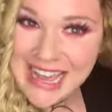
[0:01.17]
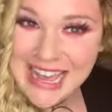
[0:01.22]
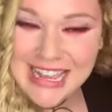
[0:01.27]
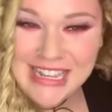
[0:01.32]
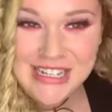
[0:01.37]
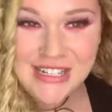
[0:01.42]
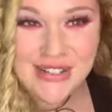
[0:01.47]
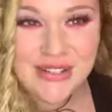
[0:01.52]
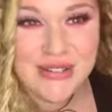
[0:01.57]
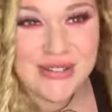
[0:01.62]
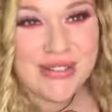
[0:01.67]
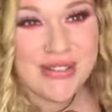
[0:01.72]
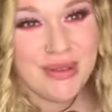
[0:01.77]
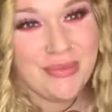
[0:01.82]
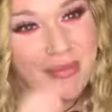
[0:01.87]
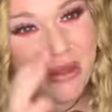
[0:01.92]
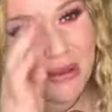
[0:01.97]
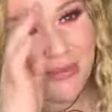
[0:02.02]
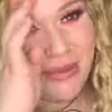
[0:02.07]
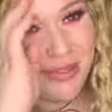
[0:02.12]
Hey dolls, so
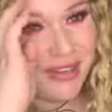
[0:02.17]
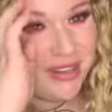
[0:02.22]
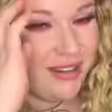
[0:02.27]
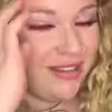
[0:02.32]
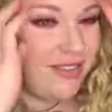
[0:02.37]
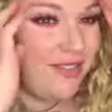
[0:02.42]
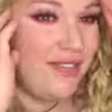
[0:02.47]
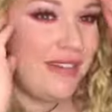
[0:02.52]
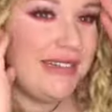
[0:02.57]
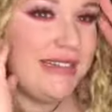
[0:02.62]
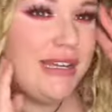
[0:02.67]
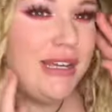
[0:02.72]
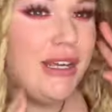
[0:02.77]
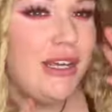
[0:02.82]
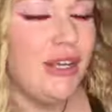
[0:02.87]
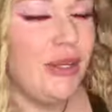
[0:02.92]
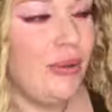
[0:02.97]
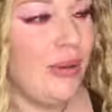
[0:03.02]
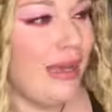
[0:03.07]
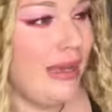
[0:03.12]
I'm back with another
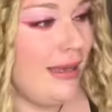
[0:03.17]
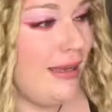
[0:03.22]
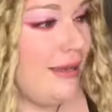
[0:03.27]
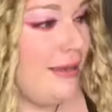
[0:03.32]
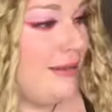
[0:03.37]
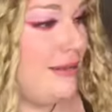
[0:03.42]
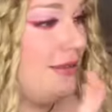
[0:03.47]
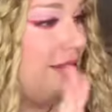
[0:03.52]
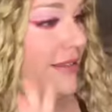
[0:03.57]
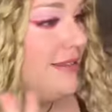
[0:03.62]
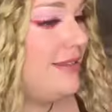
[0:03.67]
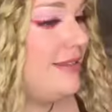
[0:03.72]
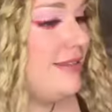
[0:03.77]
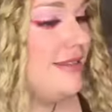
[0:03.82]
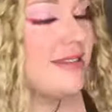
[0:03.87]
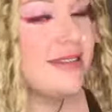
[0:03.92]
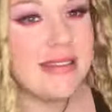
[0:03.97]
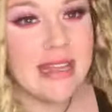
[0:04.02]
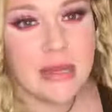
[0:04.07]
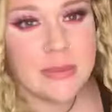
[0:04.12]
video, and this is
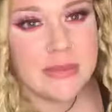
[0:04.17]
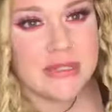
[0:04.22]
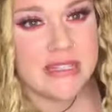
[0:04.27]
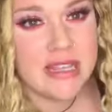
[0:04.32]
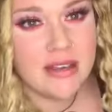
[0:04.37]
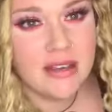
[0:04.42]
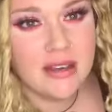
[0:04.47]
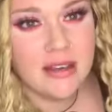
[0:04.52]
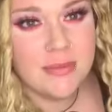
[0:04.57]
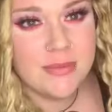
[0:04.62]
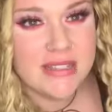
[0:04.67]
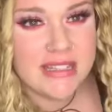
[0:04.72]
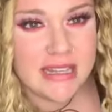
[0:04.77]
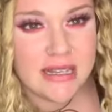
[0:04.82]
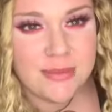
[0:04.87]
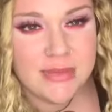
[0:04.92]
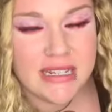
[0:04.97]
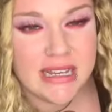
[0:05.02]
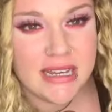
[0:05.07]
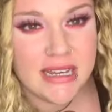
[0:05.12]
the same setup,
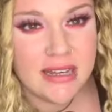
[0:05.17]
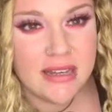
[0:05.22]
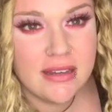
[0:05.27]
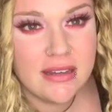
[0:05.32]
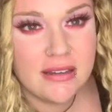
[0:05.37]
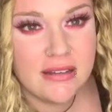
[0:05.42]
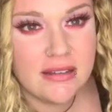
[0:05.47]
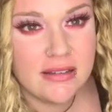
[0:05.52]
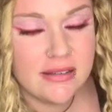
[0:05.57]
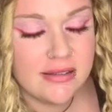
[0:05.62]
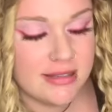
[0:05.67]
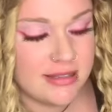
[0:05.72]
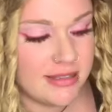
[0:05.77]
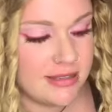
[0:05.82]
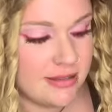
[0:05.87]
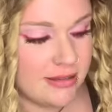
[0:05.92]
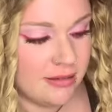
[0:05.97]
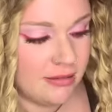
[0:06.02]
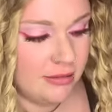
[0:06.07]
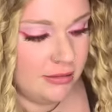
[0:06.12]
same day as
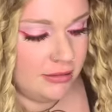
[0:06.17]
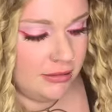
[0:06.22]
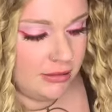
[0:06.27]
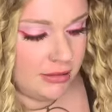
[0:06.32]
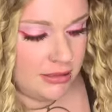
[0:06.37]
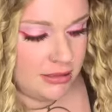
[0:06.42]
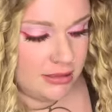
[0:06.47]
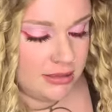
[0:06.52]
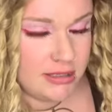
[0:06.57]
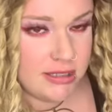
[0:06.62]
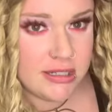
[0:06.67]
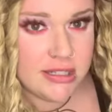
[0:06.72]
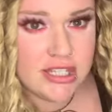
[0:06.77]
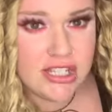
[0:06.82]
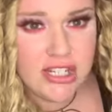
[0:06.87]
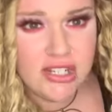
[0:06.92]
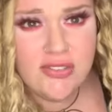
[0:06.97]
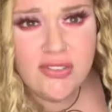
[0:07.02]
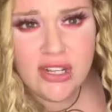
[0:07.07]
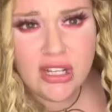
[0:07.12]
the last
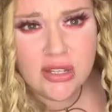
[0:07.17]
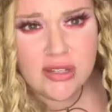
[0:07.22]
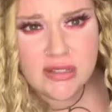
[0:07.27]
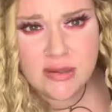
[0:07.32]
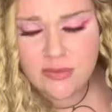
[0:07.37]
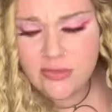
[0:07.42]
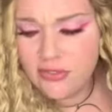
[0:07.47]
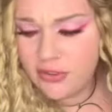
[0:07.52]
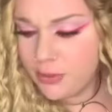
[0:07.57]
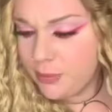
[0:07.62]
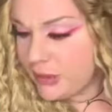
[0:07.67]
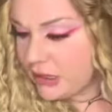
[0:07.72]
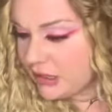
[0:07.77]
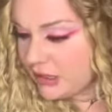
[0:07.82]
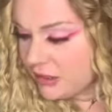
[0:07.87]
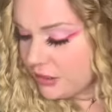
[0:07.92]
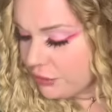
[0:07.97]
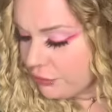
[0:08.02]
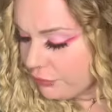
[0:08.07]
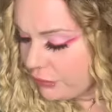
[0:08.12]
two videos. I'm filming
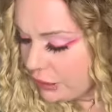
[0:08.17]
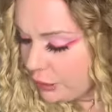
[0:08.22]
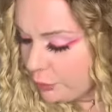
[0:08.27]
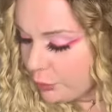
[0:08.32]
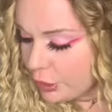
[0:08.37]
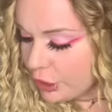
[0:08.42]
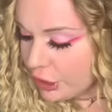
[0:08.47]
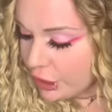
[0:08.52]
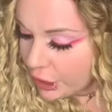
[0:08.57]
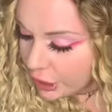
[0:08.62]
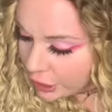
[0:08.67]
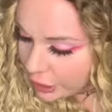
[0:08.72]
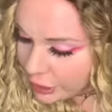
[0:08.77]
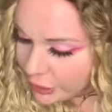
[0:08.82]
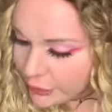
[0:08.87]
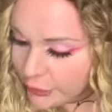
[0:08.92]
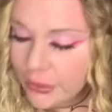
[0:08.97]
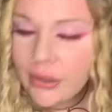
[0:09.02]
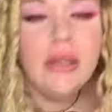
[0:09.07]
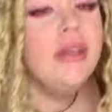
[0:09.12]
like three in one
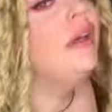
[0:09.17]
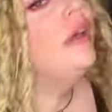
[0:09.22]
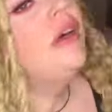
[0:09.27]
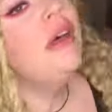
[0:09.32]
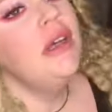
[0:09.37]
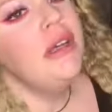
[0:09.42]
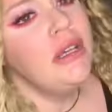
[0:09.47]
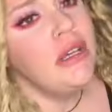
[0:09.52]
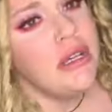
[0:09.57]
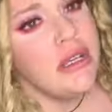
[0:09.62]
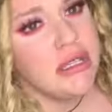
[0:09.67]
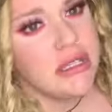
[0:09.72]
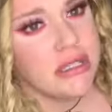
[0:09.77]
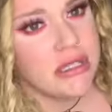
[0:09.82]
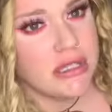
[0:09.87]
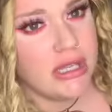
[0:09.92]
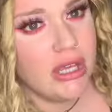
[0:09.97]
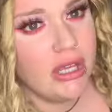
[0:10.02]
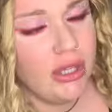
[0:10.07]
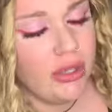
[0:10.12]
go.
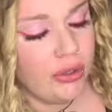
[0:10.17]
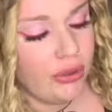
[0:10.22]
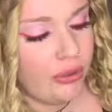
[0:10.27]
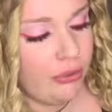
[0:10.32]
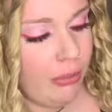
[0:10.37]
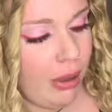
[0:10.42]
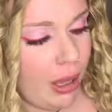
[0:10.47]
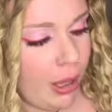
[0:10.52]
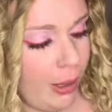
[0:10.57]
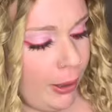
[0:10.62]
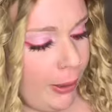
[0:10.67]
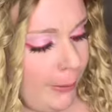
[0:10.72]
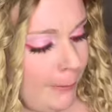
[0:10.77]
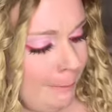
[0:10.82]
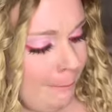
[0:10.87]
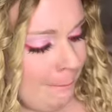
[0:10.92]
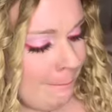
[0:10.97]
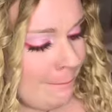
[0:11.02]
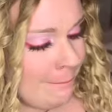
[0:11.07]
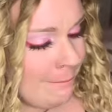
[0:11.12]
So
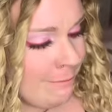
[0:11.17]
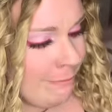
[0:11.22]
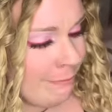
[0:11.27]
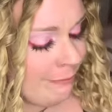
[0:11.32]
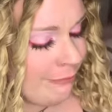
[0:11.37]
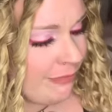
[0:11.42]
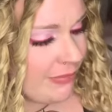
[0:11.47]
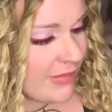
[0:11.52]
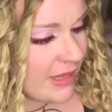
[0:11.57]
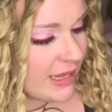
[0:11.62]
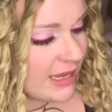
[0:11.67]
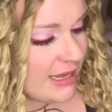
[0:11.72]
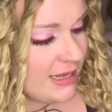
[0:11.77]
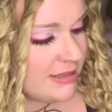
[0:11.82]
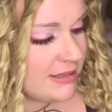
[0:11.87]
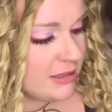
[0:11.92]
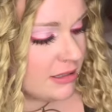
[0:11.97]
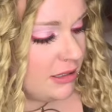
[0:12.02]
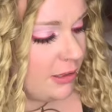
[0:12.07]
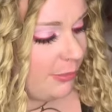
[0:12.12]

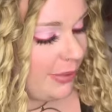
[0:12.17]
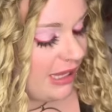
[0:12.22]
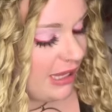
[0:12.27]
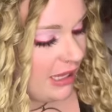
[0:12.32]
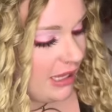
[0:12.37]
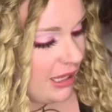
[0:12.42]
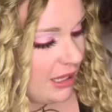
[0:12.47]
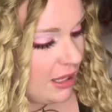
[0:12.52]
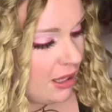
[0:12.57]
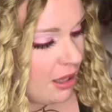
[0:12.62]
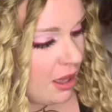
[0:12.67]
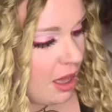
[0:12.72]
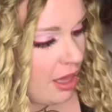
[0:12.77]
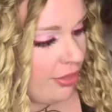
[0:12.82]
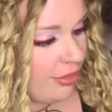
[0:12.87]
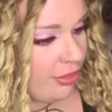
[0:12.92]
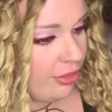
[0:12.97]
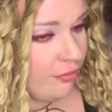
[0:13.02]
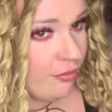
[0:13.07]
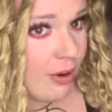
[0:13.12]
it's gonna be
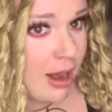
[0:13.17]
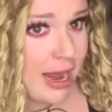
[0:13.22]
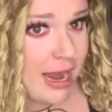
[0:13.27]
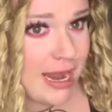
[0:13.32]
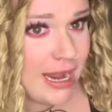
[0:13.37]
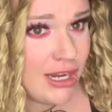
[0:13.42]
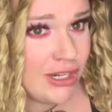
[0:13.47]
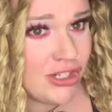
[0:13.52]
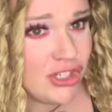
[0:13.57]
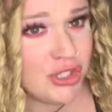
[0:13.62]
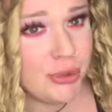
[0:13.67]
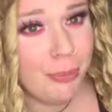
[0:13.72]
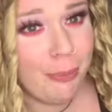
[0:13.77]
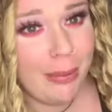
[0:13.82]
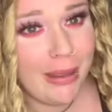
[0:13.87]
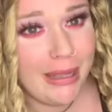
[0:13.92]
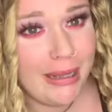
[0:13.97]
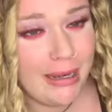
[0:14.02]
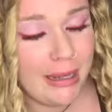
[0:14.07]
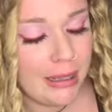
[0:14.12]
the range,
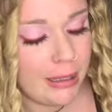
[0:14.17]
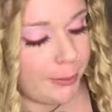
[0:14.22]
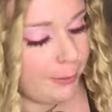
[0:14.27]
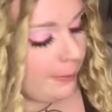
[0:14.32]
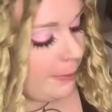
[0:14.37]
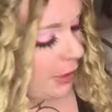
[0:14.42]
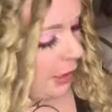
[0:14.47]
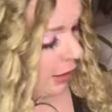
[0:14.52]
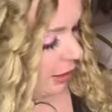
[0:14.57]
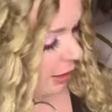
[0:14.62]
B&M,